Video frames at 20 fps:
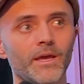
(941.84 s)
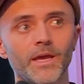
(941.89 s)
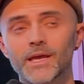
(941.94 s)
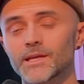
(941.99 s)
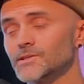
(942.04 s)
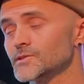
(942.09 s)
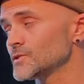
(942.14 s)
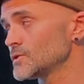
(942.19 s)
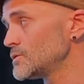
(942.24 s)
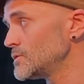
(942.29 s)

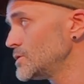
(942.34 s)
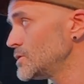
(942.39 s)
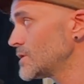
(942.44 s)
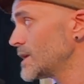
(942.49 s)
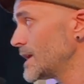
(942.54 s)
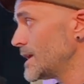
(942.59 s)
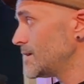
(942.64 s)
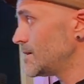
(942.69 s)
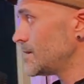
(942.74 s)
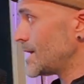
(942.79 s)
And so you
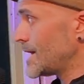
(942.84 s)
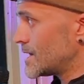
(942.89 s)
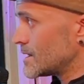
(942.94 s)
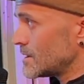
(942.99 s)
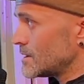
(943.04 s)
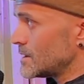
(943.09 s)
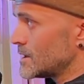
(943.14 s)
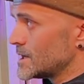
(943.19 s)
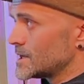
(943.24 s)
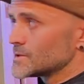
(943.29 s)
can
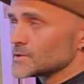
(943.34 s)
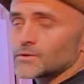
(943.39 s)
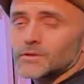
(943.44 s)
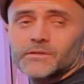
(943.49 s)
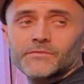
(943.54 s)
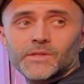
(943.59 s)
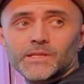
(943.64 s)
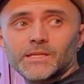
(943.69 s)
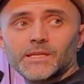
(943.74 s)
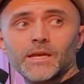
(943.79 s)
analyze all
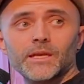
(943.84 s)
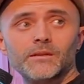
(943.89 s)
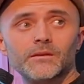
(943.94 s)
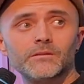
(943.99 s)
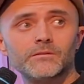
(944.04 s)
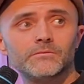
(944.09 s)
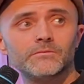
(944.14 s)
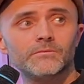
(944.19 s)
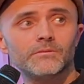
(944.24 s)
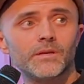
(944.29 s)
of the data,
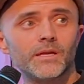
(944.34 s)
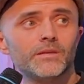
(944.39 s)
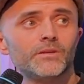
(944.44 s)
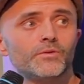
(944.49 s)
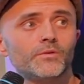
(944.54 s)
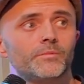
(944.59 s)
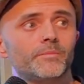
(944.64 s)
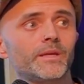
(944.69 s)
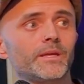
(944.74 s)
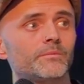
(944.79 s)
and you
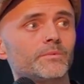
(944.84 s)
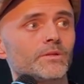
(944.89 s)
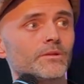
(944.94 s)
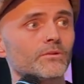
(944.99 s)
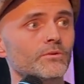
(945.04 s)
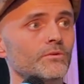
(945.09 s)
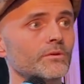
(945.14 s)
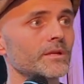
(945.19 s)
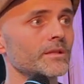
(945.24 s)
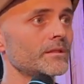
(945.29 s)
would be able to
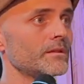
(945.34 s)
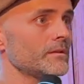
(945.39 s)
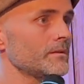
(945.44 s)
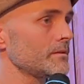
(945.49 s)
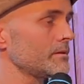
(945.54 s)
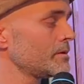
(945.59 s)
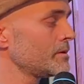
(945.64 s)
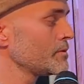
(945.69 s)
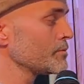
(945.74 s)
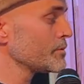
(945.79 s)
look at
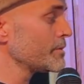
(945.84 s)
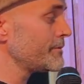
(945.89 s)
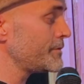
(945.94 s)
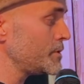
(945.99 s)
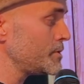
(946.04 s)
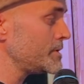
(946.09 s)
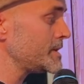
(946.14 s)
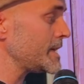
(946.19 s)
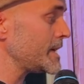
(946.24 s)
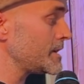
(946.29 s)
the
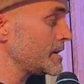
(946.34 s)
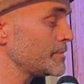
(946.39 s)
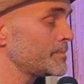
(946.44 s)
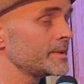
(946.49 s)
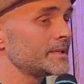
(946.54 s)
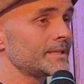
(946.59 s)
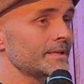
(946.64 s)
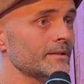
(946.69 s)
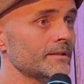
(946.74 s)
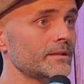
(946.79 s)
review data,
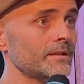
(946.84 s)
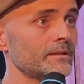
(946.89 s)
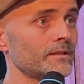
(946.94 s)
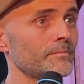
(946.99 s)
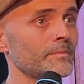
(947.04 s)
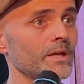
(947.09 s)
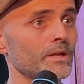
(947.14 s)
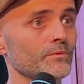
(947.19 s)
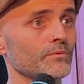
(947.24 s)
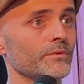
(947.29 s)
particularly the
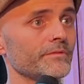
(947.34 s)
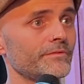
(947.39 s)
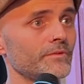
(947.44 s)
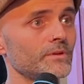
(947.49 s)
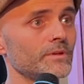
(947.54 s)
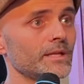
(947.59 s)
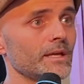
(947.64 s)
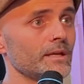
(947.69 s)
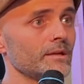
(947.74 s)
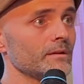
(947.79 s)

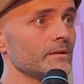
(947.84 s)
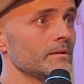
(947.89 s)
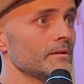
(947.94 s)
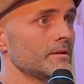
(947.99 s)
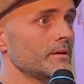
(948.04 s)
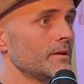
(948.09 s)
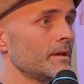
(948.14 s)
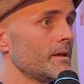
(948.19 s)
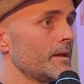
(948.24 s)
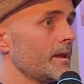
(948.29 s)
meta-review data,
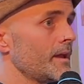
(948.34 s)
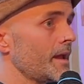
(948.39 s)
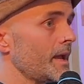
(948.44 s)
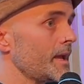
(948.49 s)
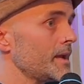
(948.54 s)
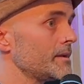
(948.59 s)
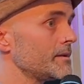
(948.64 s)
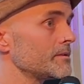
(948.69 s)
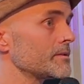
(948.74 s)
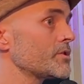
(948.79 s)

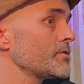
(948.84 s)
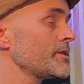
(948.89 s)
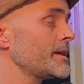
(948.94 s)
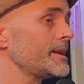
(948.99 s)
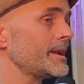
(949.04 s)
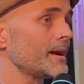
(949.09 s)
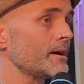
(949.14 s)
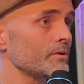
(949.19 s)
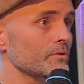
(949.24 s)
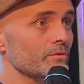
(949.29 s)
and
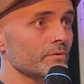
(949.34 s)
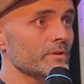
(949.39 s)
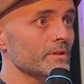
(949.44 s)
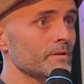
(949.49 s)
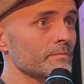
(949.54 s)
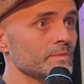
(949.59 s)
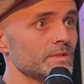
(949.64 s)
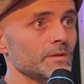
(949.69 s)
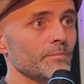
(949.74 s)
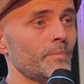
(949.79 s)
create
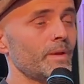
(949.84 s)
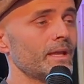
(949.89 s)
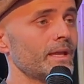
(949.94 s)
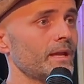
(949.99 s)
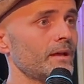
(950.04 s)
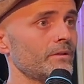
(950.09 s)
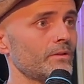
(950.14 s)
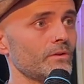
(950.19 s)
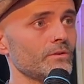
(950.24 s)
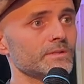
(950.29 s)
algorithms that pick
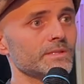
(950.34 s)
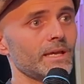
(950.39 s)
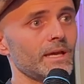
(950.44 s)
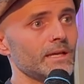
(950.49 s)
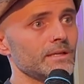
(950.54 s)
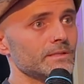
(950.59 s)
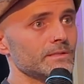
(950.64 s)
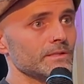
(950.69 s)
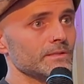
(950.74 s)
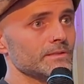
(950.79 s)
out those
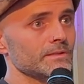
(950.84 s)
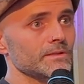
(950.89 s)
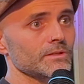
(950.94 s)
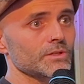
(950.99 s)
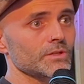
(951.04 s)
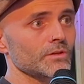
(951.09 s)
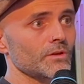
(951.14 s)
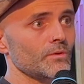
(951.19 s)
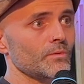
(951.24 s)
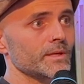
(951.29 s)
cases that
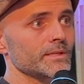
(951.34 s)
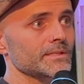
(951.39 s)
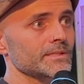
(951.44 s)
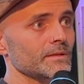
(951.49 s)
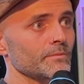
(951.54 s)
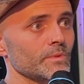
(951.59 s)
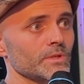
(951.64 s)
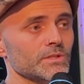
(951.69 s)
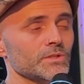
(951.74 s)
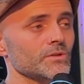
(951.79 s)
show when
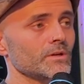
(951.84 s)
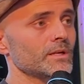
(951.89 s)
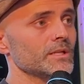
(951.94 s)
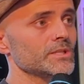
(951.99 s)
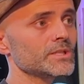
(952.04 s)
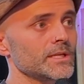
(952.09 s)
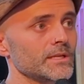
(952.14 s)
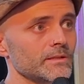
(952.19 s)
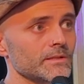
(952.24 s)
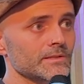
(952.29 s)
someone's trying to
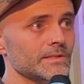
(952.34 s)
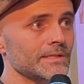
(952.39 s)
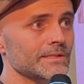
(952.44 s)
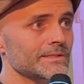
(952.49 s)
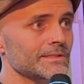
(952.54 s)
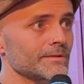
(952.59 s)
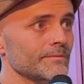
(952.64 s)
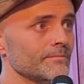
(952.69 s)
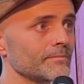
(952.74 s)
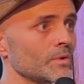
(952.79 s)
cheat the
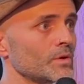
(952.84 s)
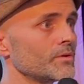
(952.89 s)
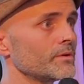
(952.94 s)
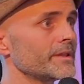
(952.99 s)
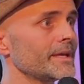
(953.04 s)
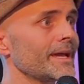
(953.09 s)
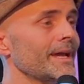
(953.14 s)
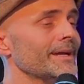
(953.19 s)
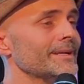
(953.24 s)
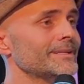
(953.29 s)
system or
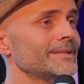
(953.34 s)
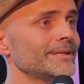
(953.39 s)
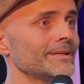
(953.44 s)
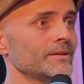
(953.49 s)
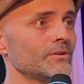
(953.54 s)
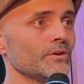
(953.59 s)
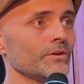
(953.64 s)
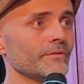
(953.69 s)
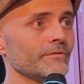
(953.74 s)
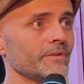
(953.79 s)
they're acting
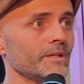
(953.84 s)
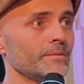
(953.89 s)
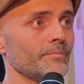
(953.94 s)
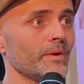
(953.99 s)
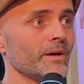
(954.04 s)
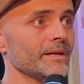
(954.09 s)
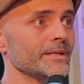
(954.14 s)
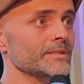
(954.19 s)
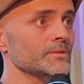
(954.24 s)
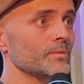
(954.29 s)
in overly
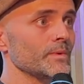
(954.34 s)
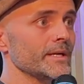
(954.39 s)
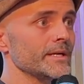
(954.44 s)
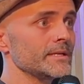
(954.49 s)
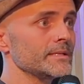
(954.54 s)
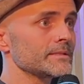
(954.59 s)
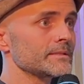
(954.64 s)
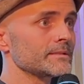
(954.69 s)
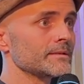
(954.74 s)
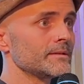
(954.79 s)
biased
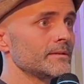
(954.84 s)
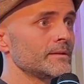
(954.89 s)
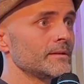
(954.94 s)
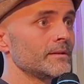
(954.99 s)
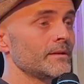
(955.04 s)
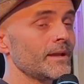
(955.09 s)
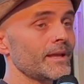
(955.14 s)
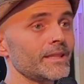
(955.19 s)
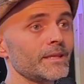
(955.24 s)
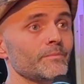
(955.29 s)
ways.
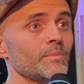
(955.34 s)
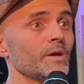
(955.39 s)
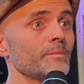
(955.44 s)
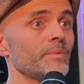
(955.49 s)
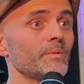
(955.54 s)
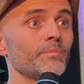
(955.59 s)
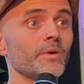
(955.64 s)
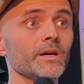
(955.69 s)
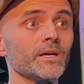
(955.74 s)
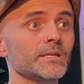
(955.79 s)
And they might
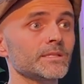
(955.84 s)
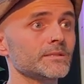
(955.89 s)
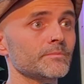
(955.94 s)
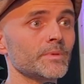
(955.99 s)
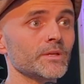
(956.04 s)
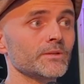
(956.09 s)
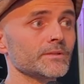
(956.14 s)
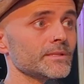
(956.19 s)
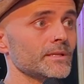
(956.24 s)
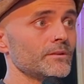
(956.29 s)
be biased
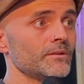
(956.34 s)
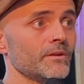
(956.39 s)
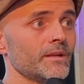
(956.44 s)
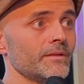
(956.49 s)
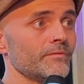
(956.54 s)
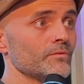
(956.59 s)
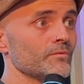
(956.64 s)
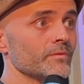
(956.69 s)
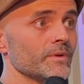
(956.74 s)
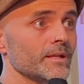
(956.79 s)
because they don't
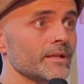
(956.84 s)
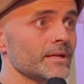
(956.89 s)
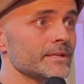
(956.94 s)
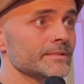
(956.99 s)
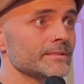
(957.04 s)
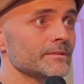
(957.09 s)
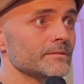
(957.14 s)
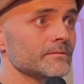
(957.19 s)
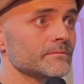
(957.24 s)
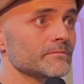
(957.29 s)
even
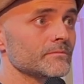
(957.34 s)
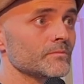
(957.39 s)
realize it.